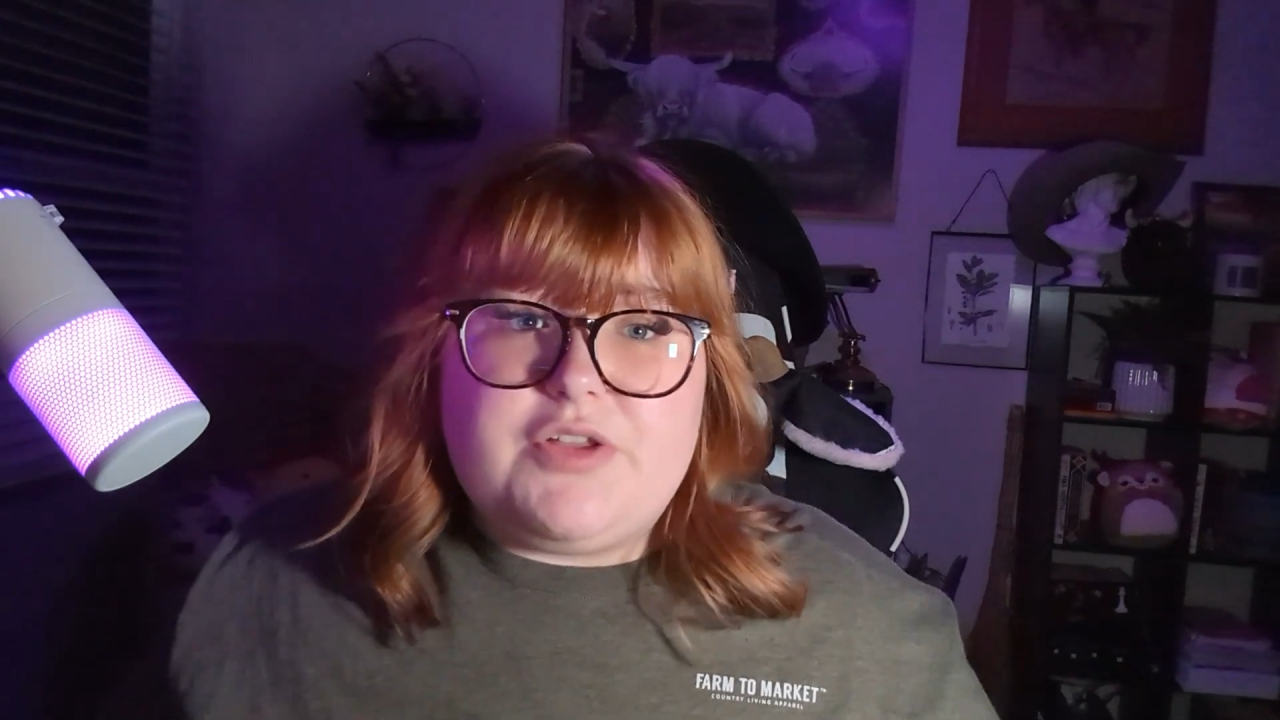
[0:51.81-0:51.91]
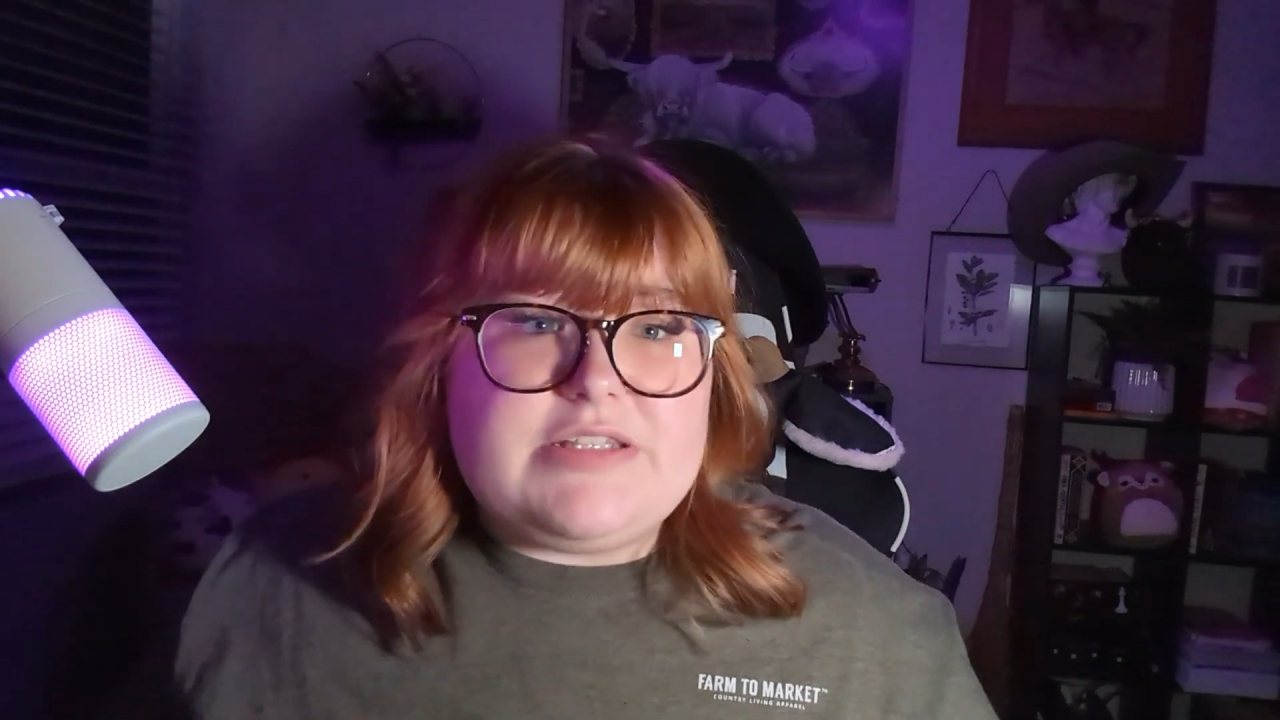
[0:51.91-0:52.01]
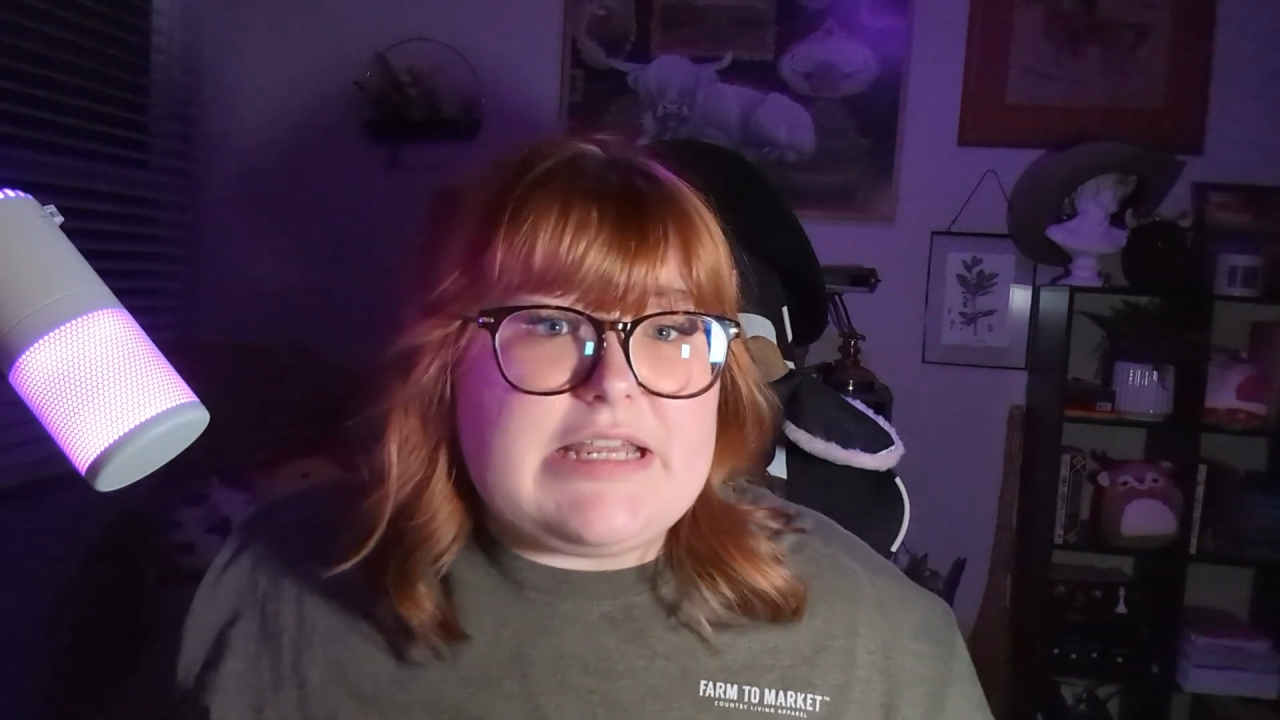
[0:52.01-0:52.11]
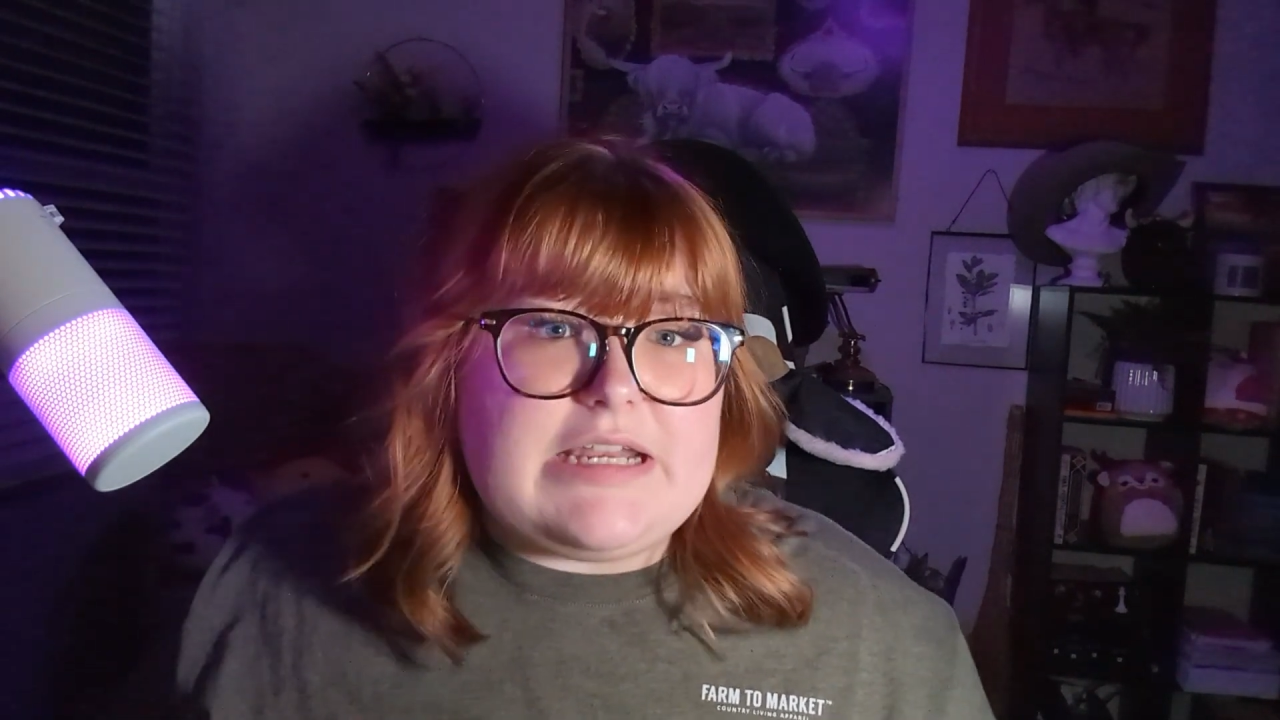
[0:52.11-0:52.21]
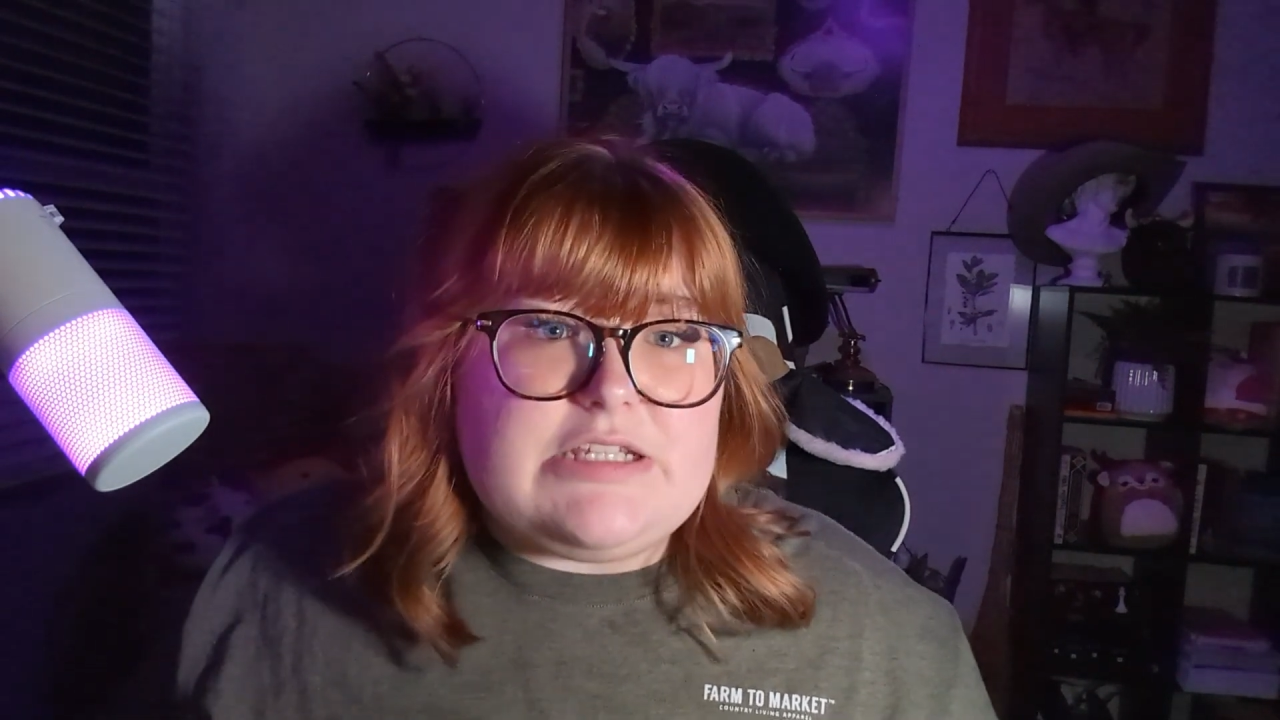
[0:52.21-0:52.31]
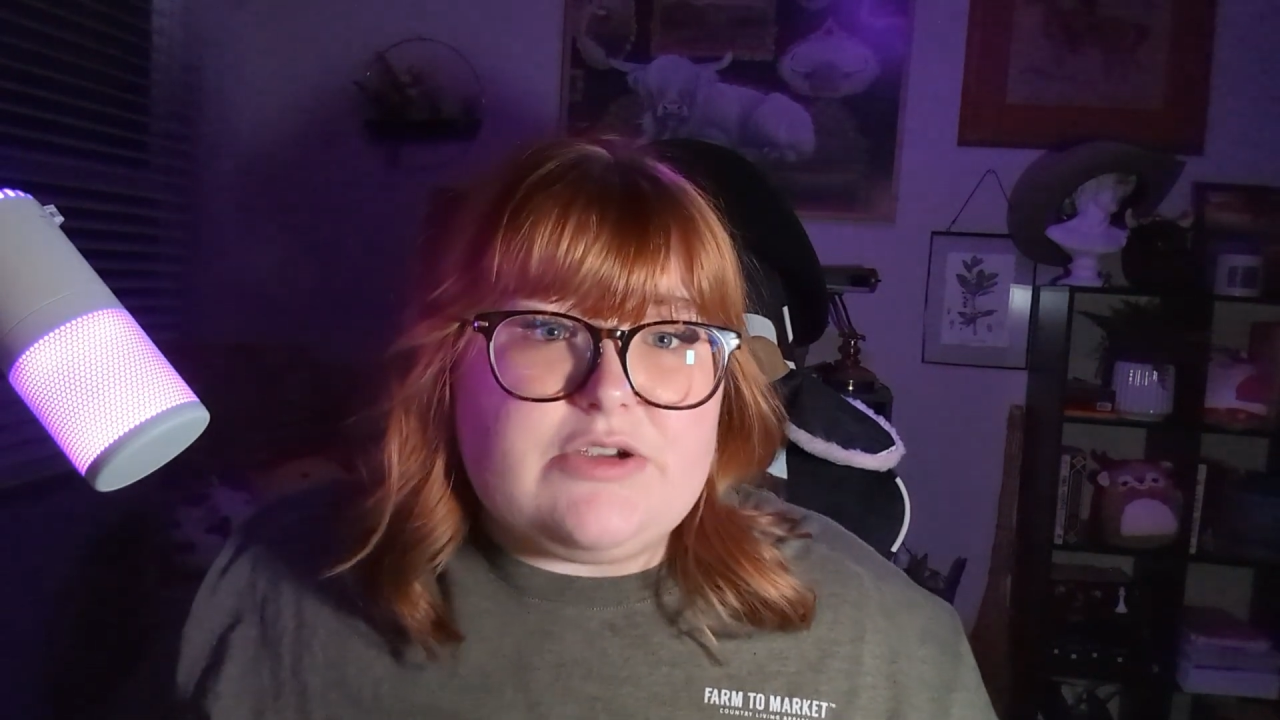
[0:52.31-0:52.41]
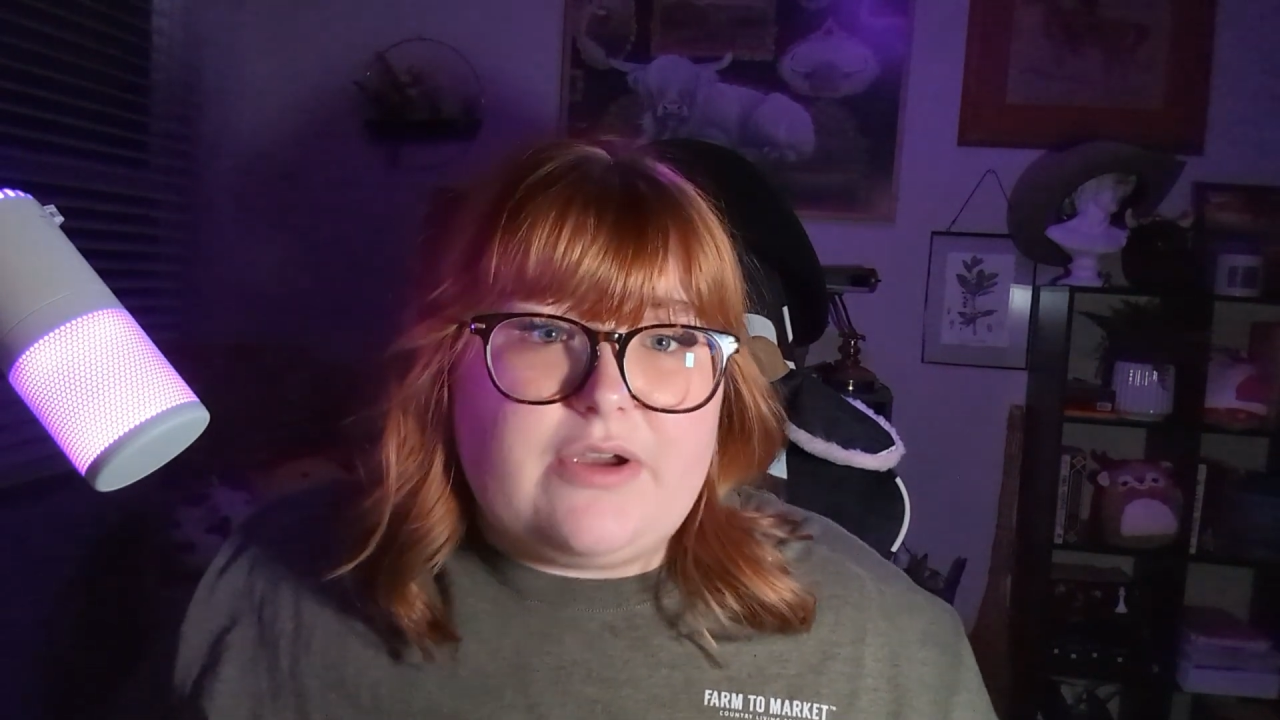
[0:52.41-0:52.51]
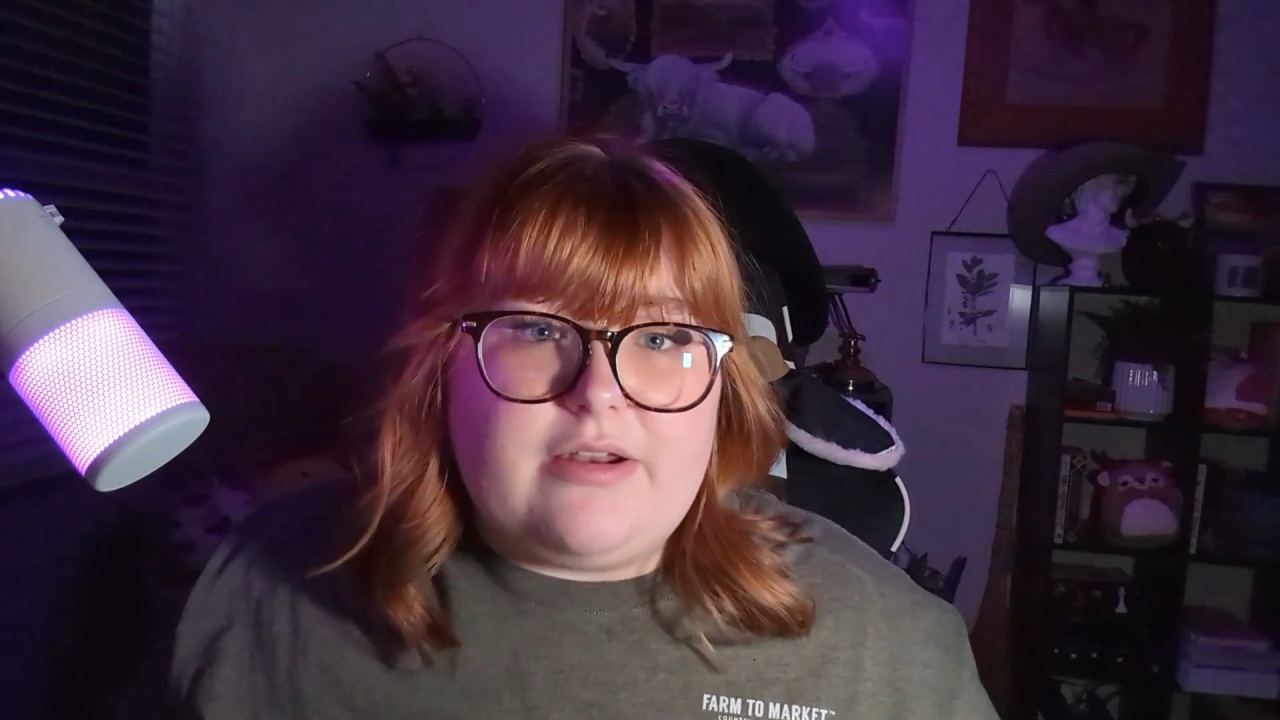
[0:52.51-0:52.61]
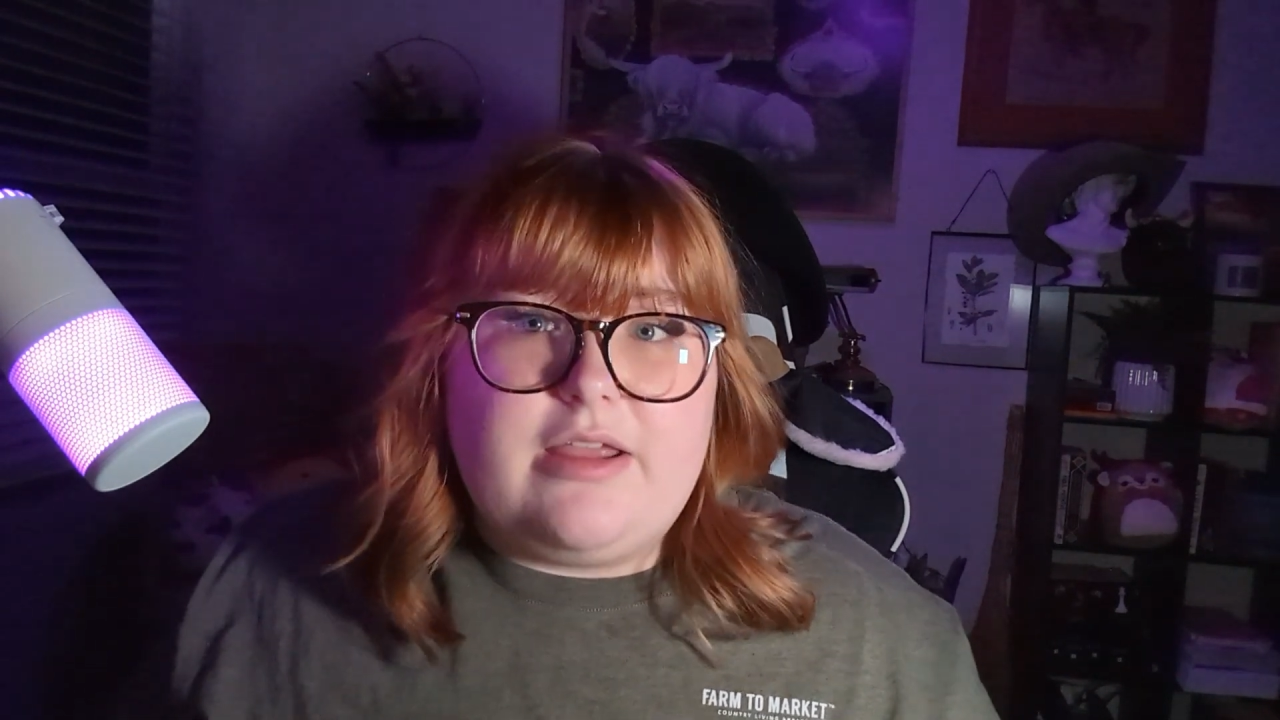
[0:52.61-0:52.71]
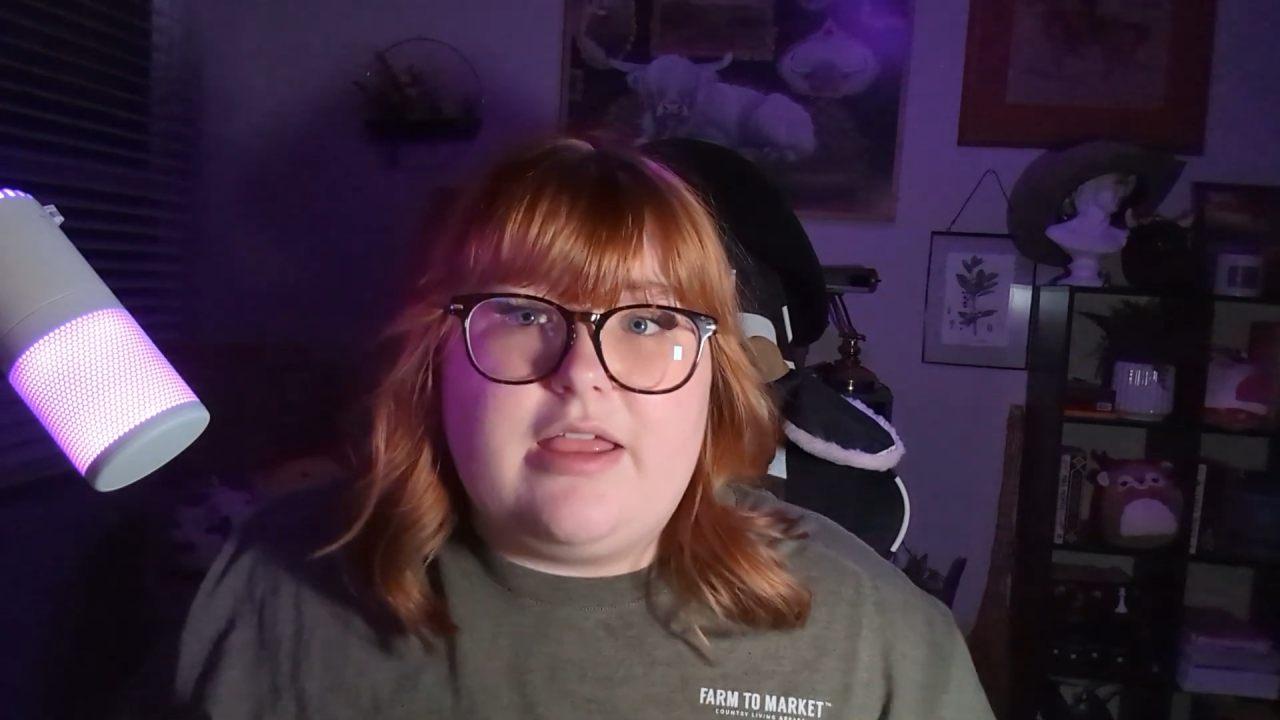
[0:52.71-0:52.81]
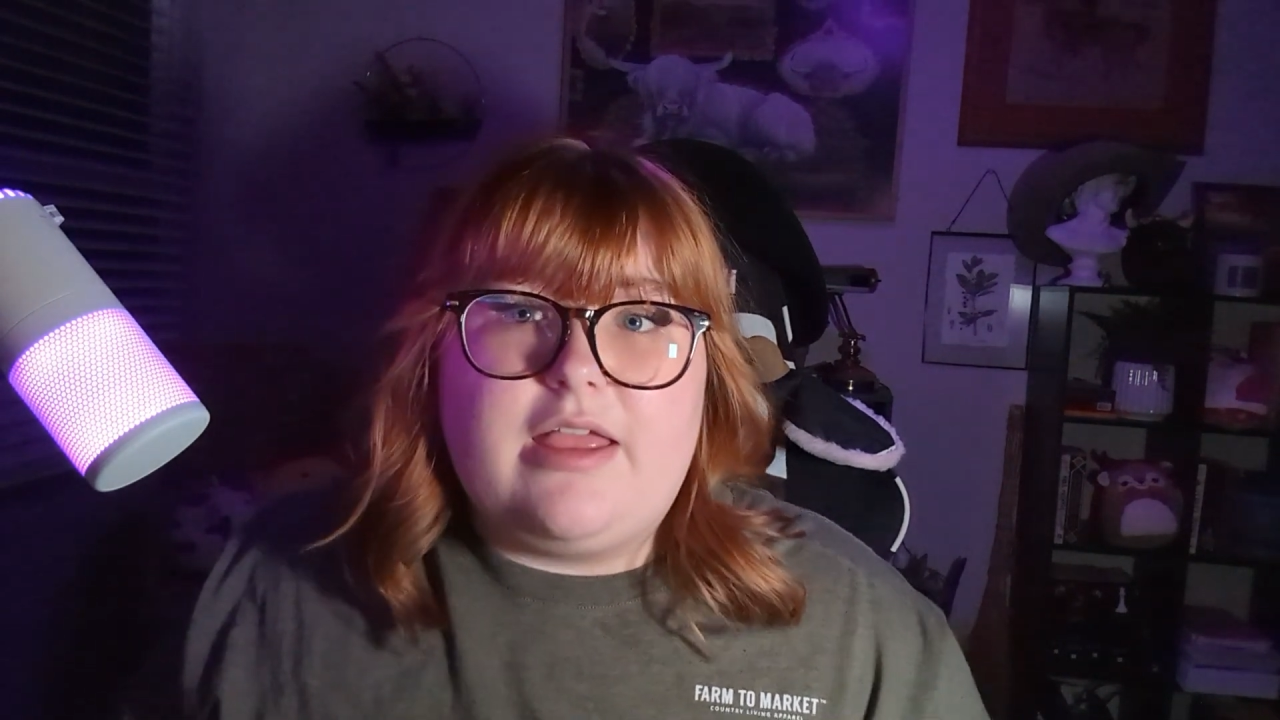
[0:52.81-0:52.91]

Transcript: let's get into it.